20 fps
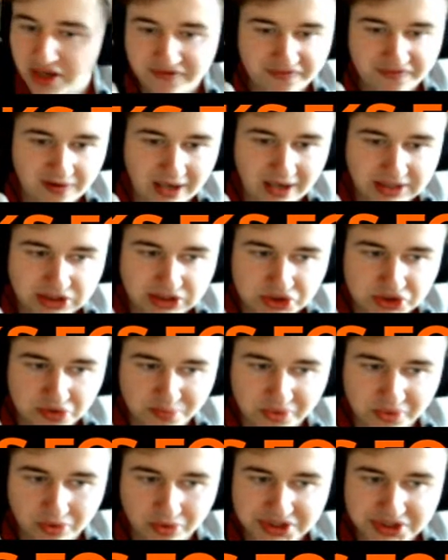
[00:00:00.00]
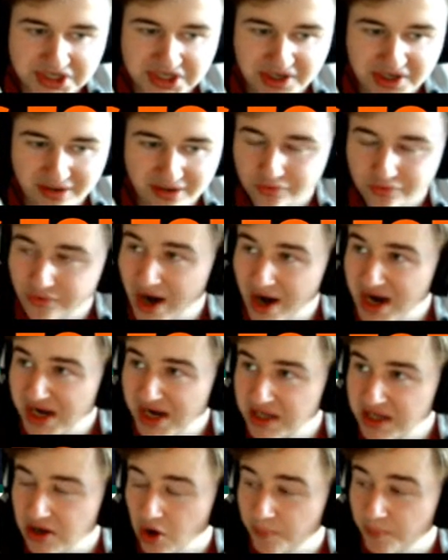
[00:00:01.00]
if you are supporting
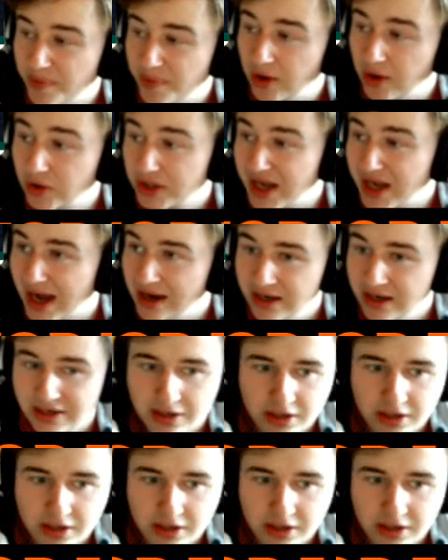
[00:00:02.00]
Reilly Opelka.